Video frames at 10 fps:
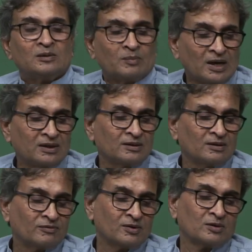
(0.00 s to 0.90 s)
But
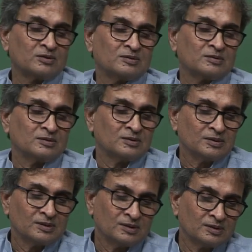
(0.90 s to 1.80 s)
of course,
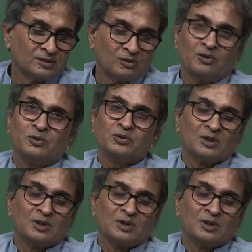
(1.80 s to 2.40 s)
you will do